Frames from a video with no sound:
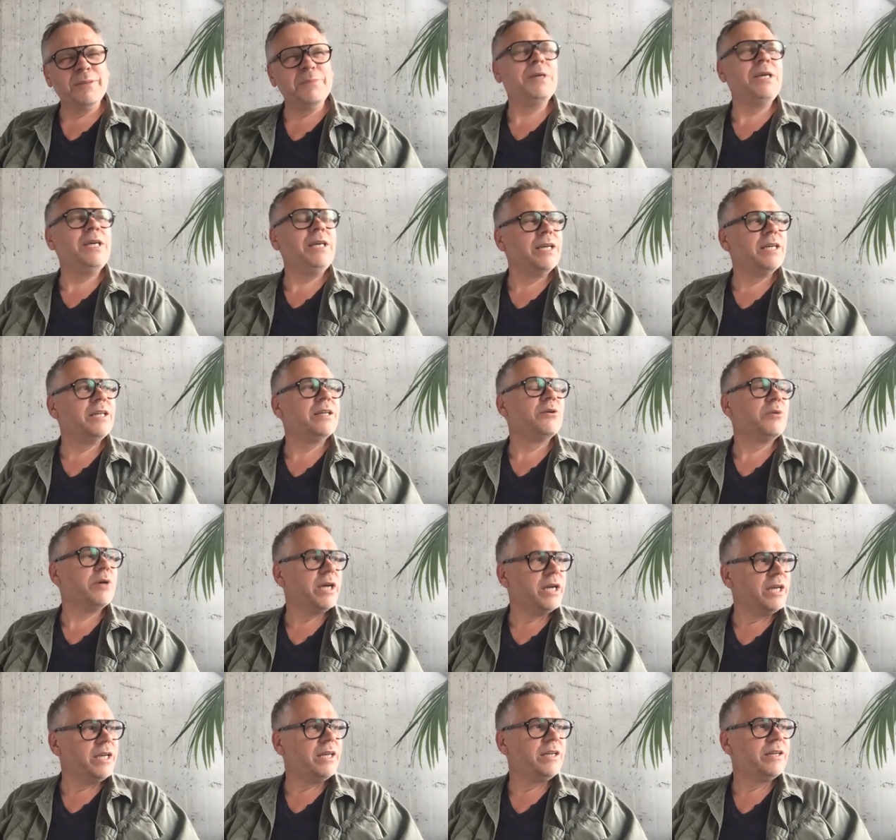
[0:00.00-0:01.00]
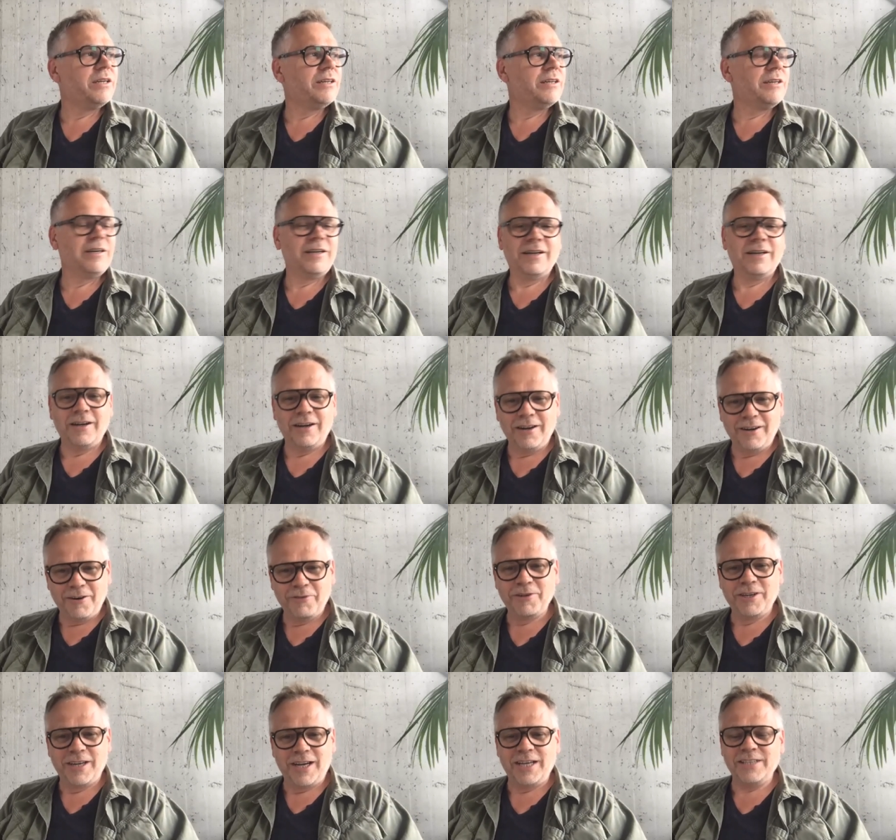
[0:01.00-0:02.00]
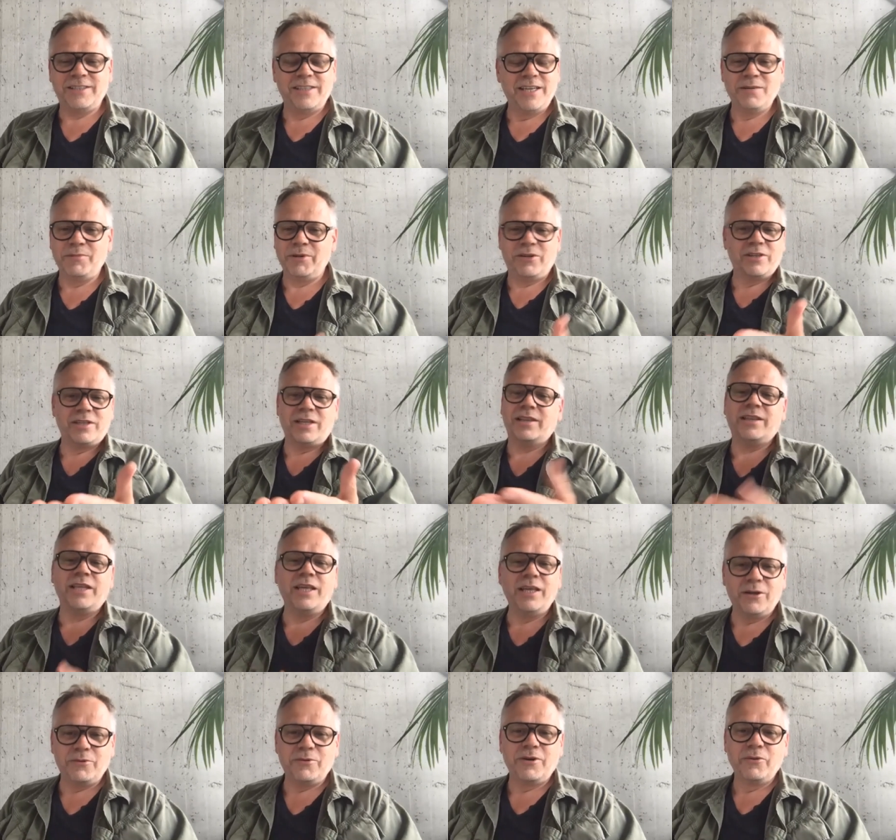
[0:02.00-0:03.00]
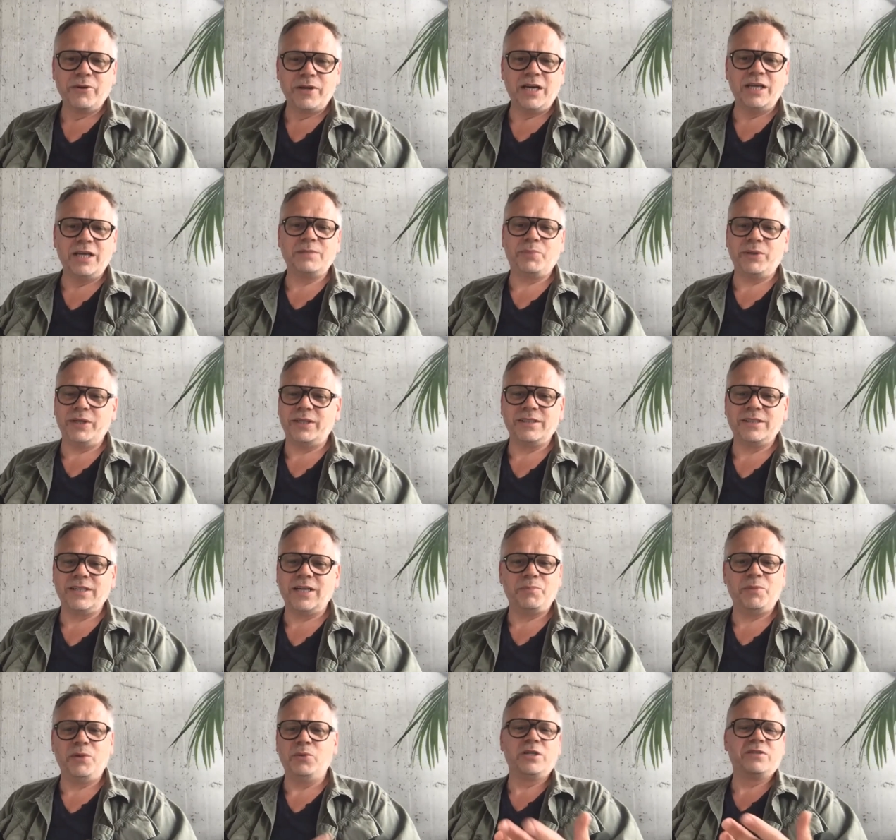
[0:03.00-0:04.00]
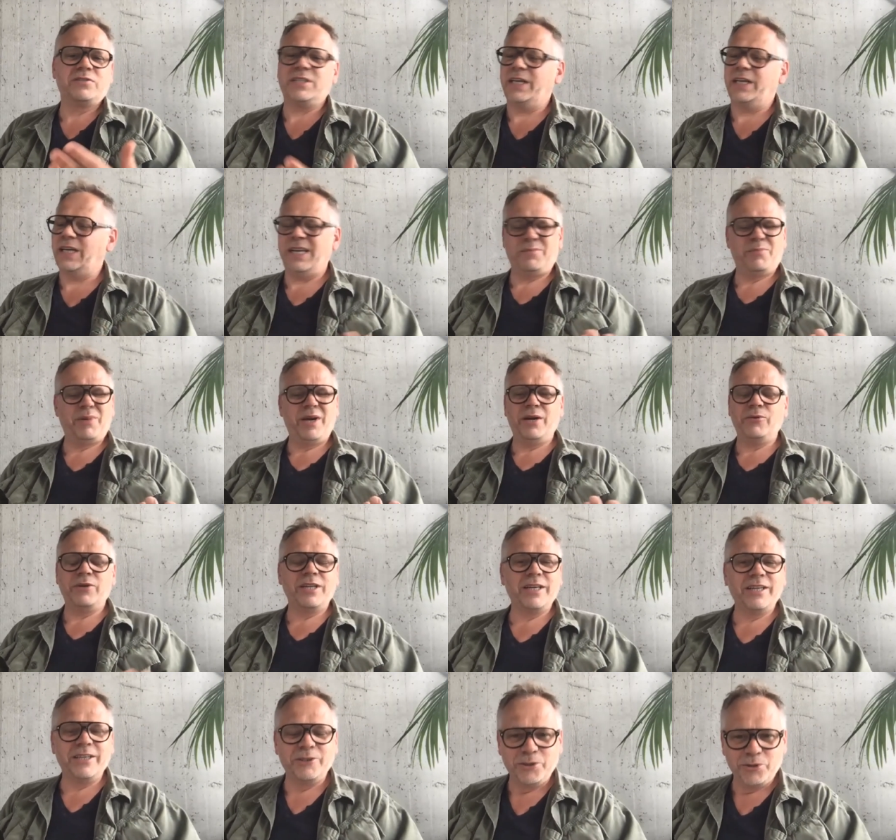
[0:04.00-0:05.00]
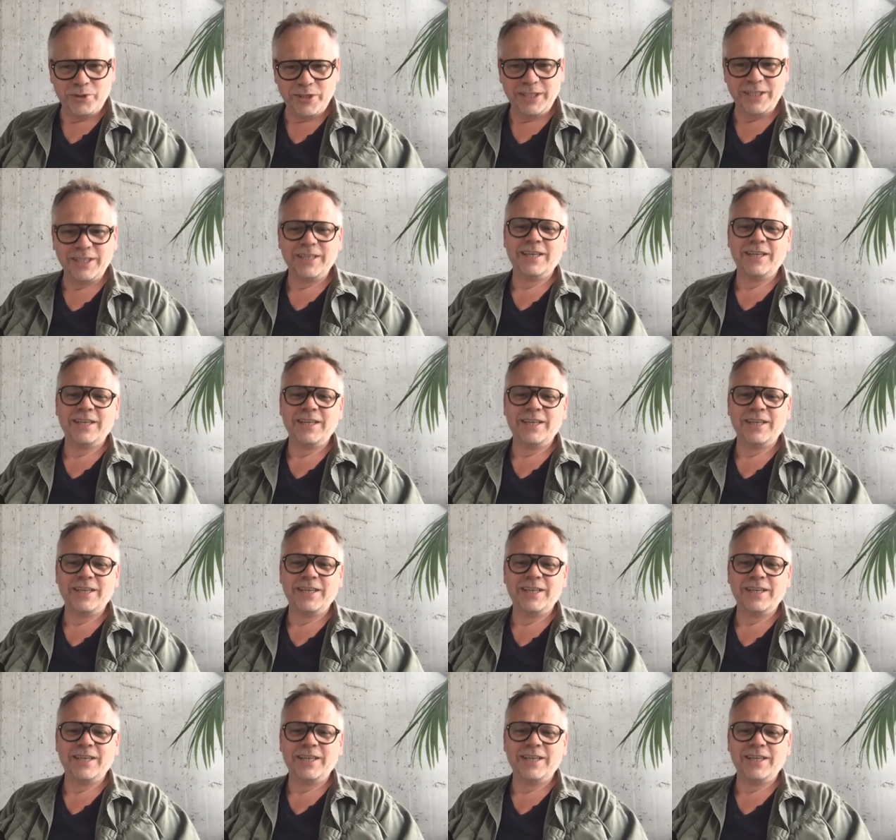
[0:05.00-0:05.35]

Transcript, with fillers: me in a way over the last year because I think when I picked it up, you would have said like, "Man, what are you doing?"